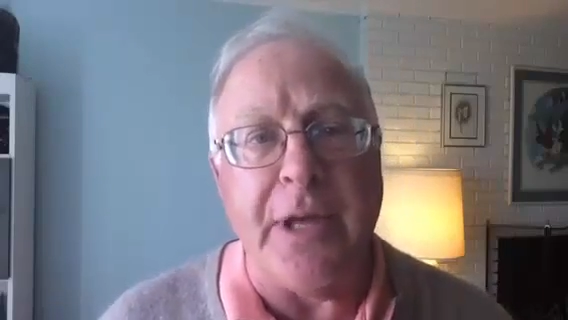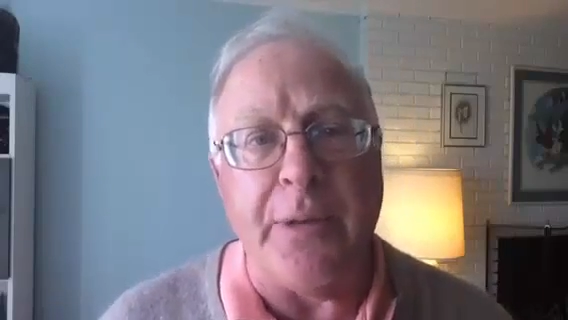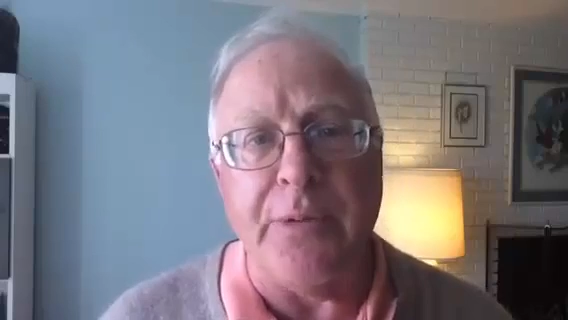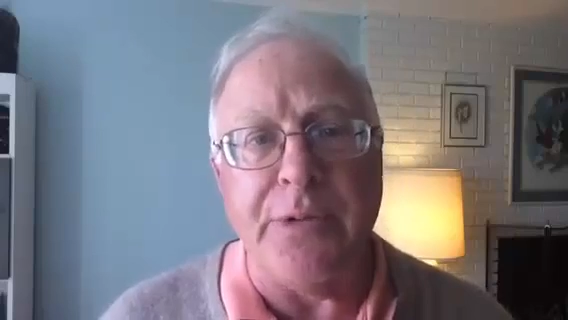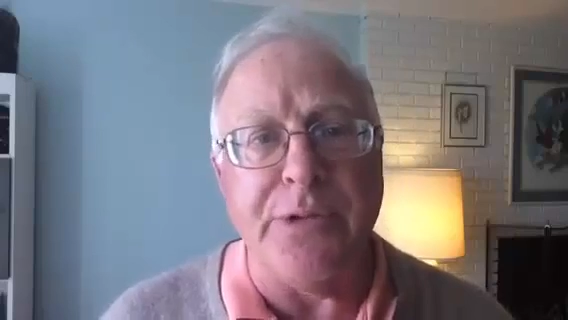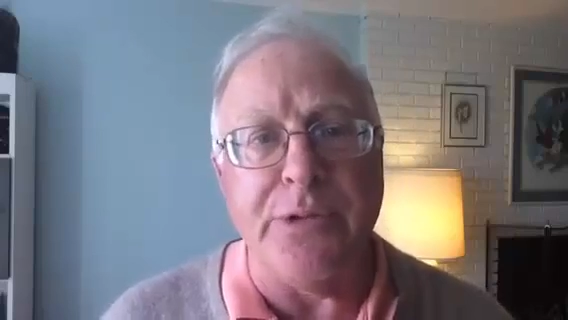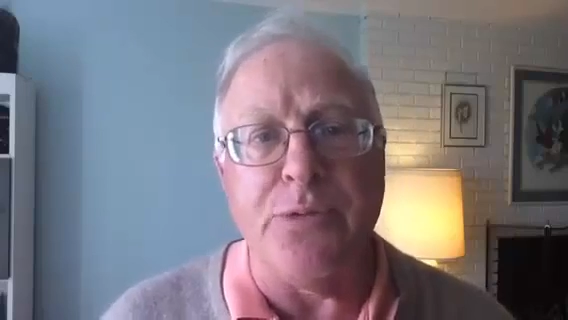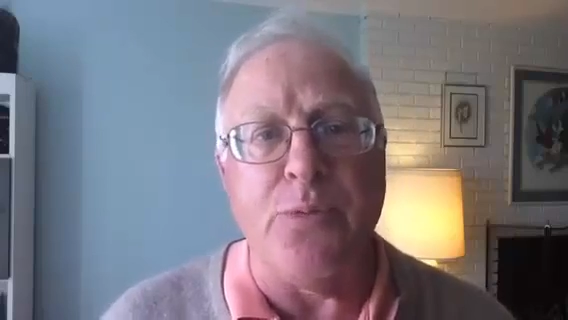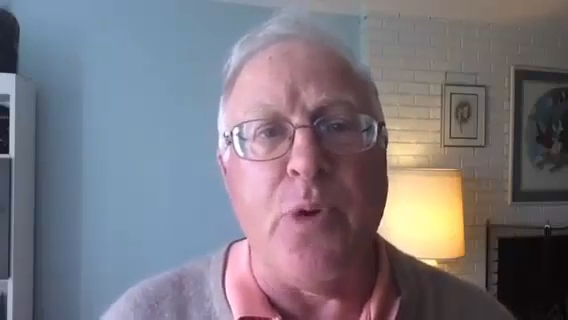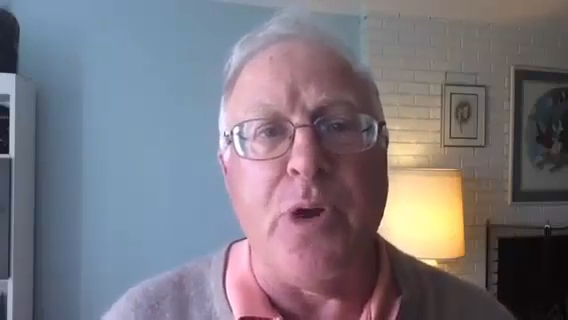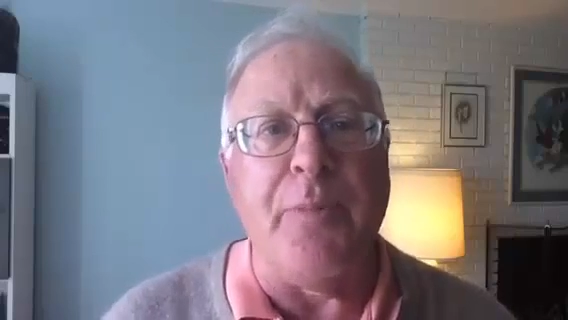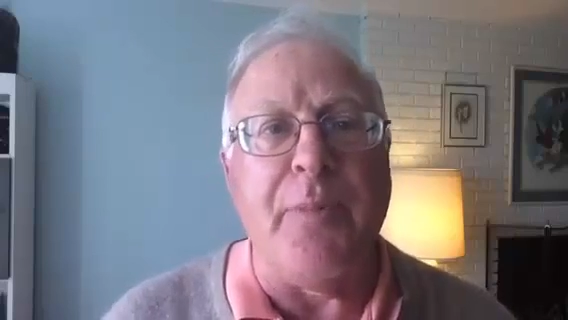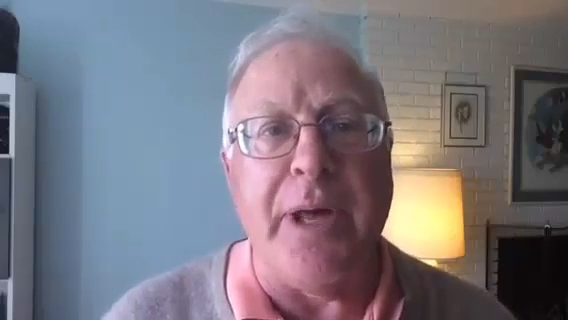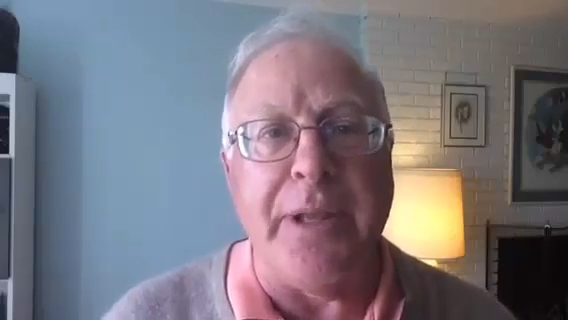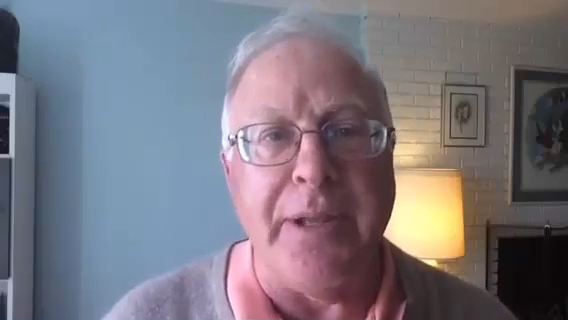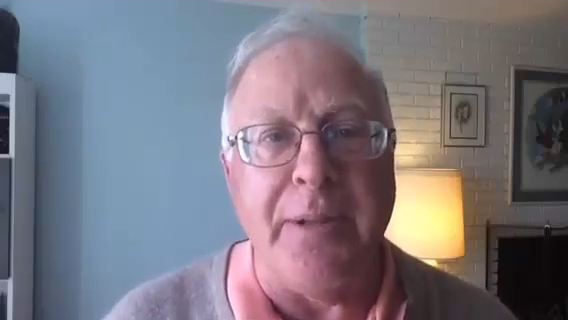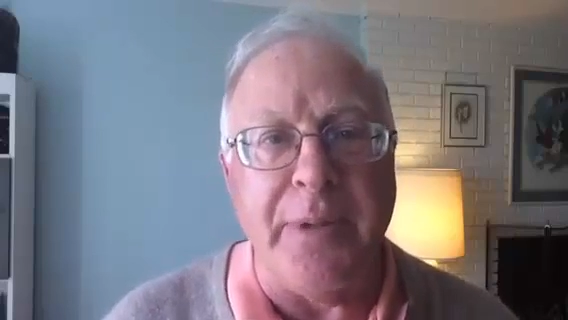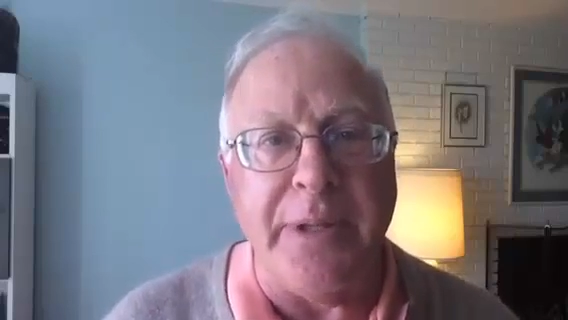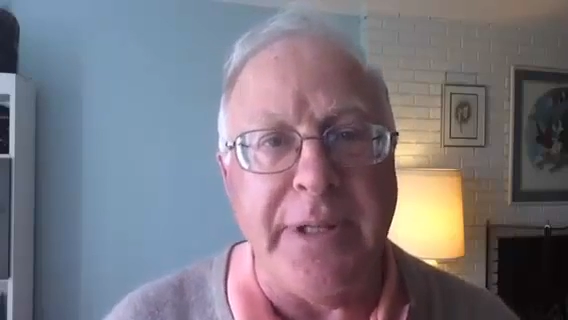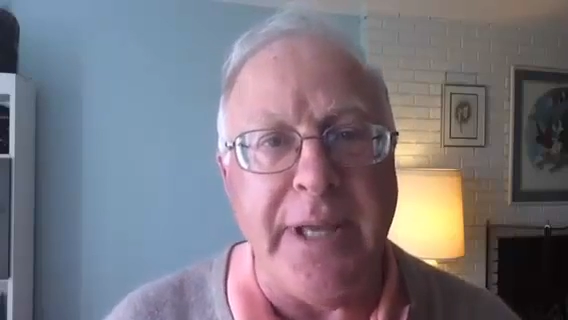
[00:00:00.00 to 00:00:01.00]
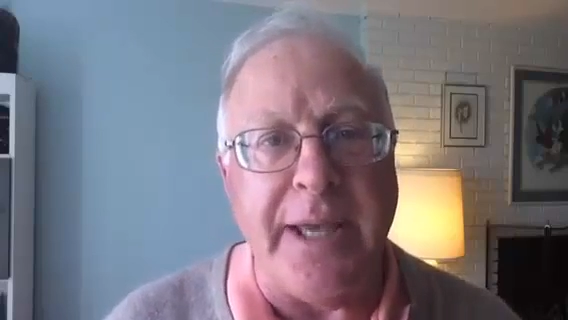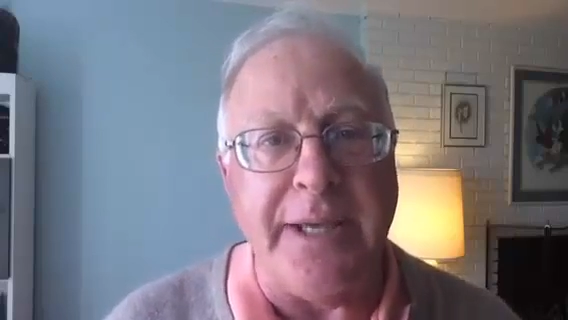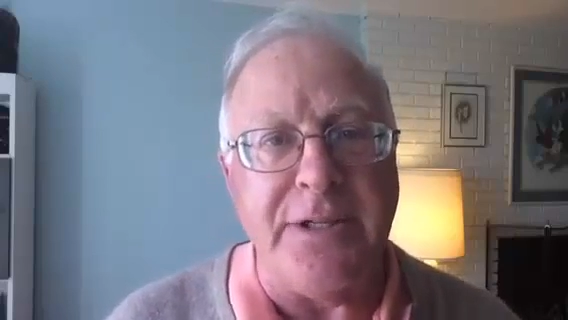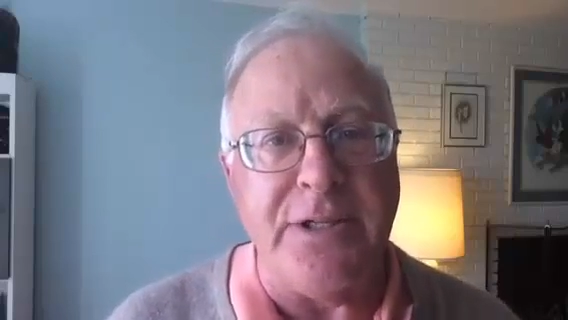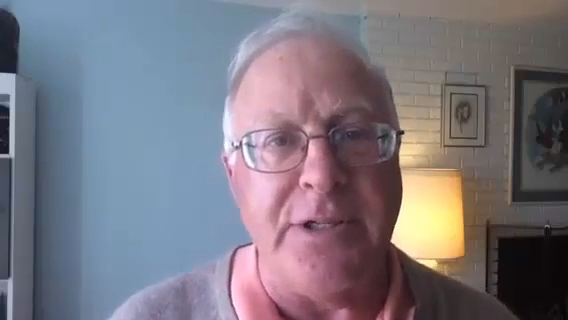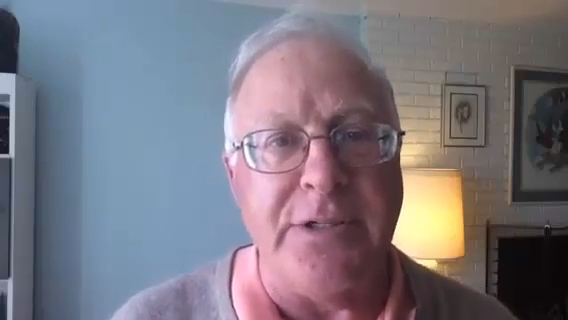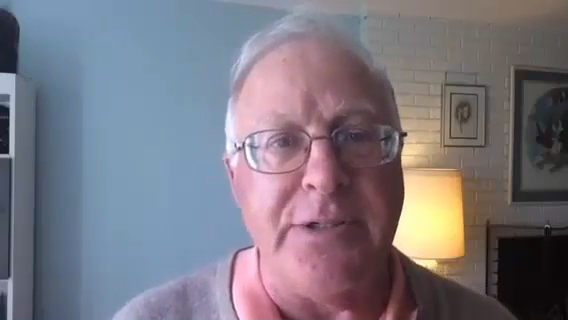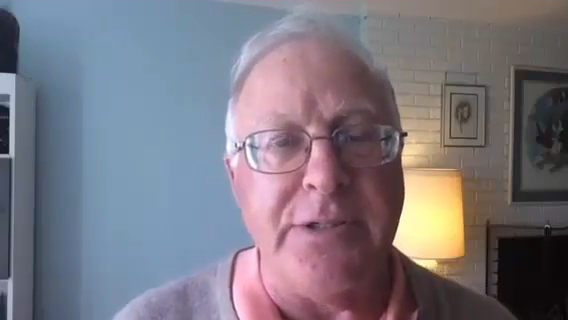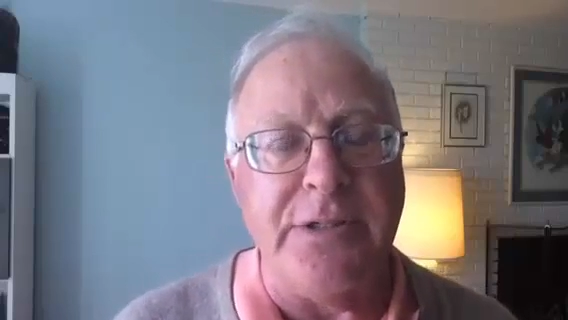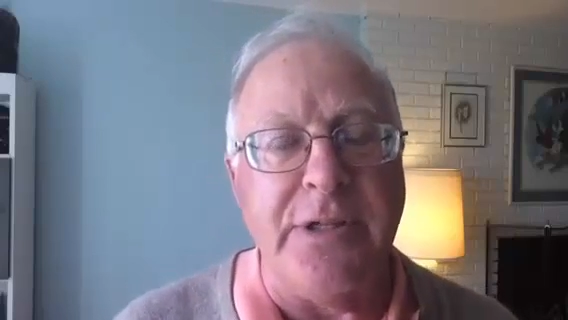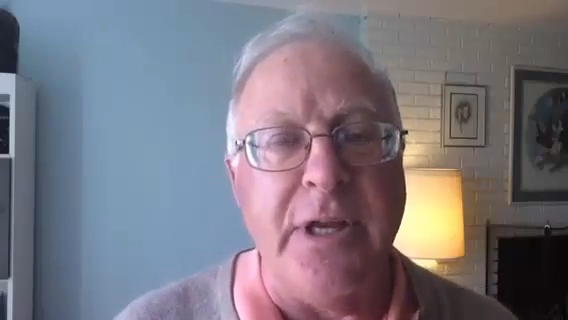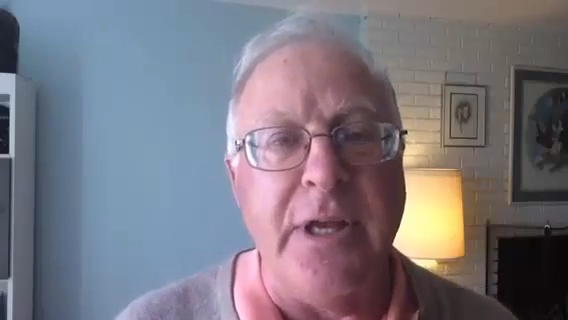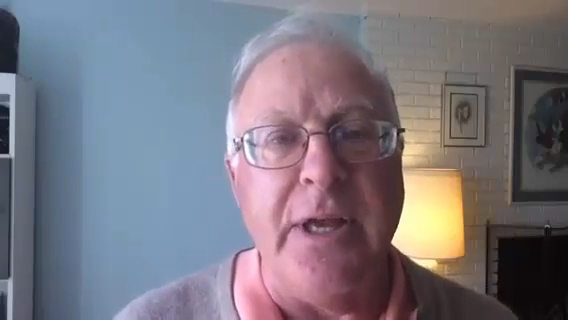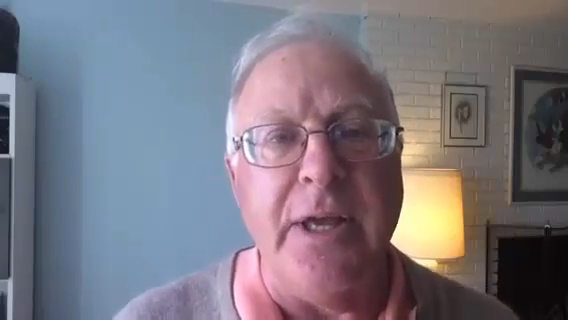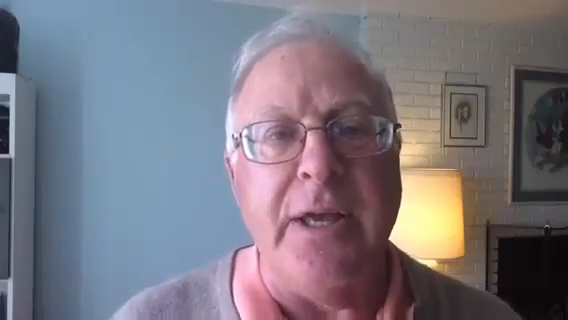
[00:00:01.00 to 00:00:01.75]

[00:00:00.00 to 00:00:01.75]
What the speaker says: That was just one of my limitations.